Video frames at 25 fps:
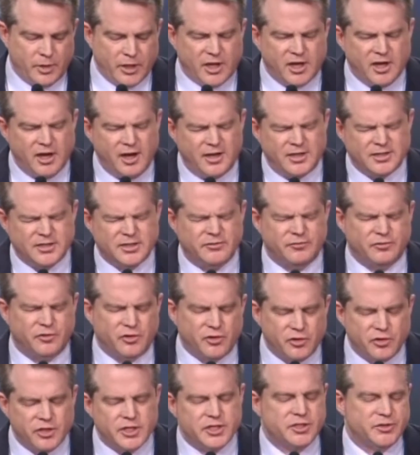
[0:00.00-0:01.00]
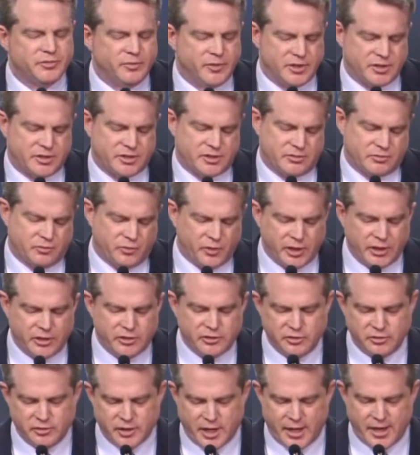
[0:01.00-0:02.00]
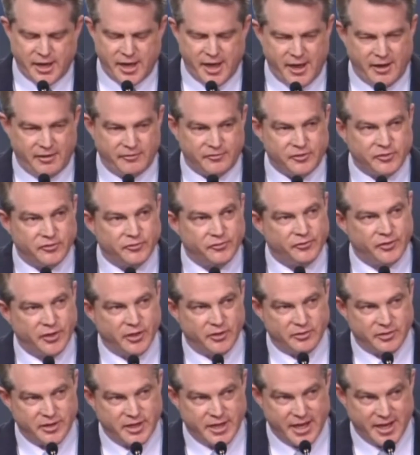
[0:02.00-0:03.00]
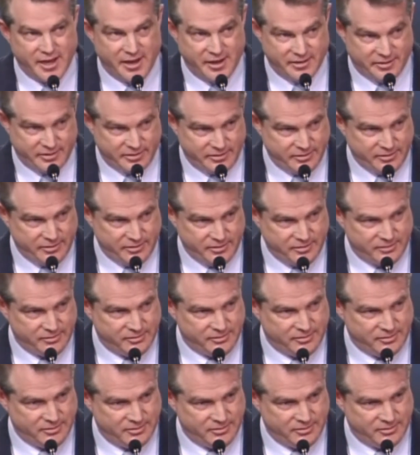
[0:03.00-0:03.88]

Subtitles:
Because of Christmas, we do not have to fear death.